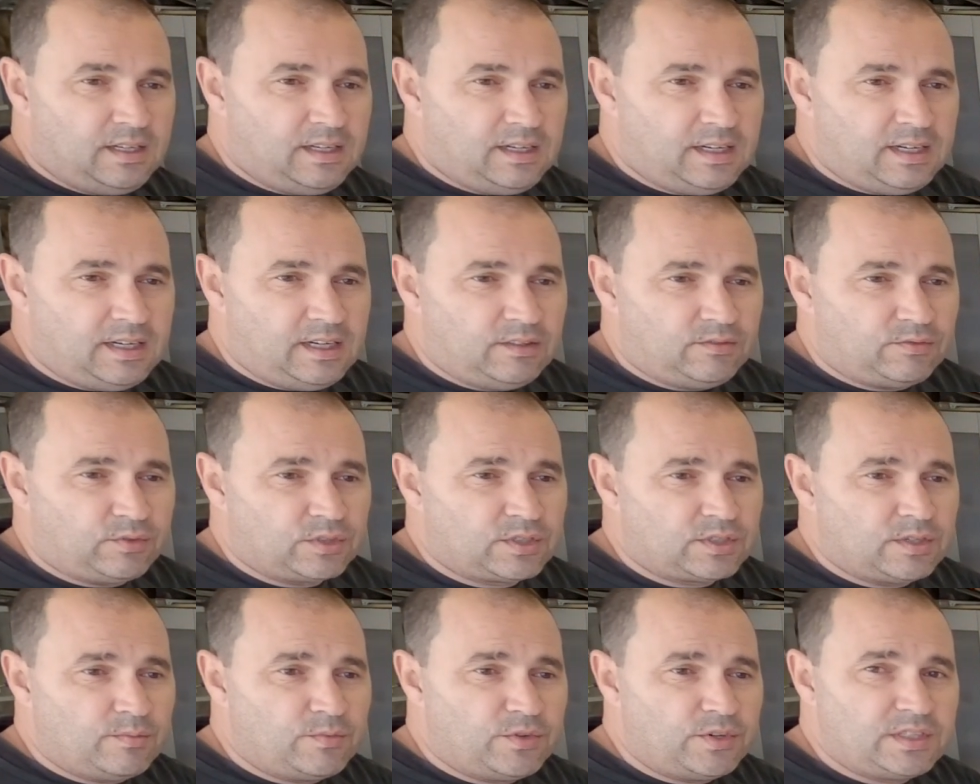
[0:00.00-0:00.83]
and for
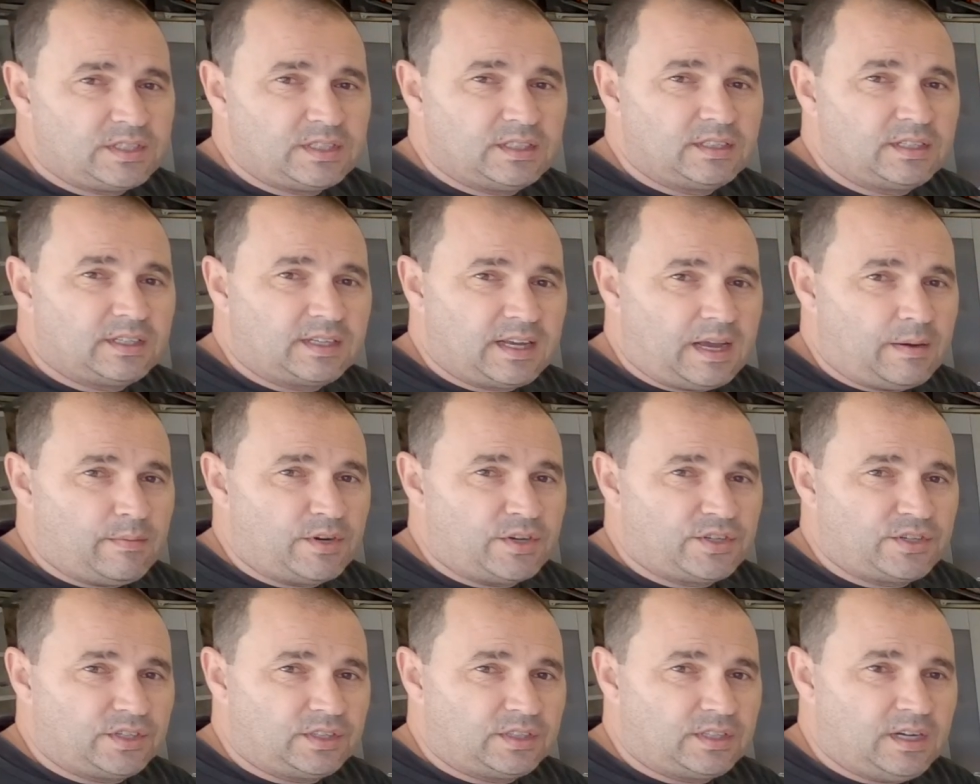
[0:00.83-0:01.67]
some reason the camera
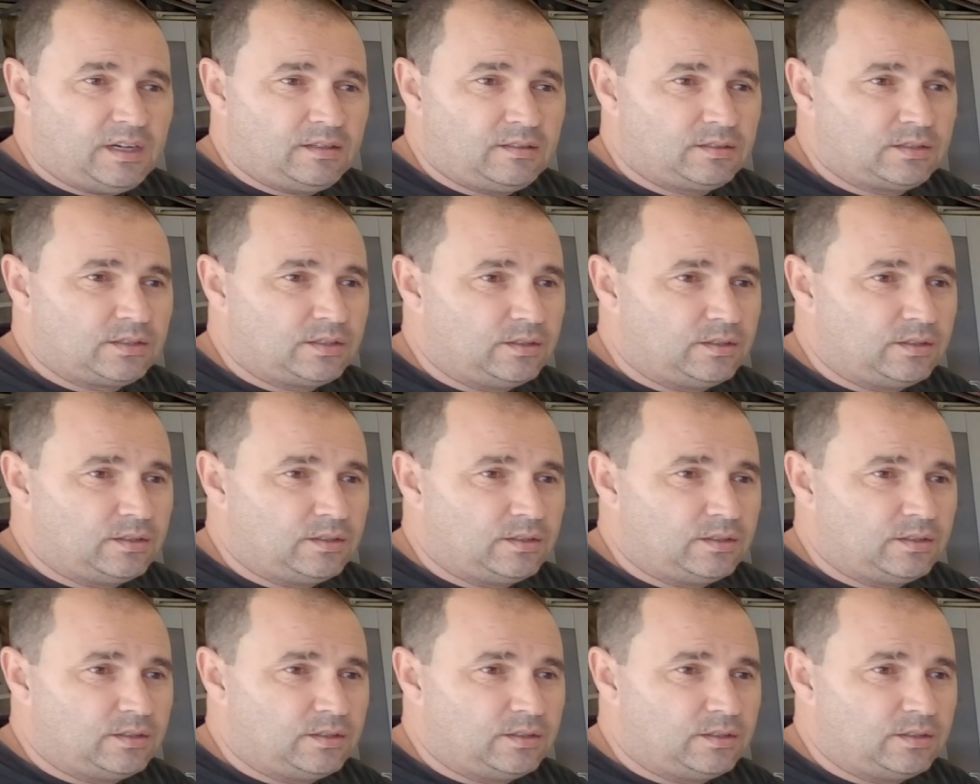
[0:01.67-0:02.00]
shut down,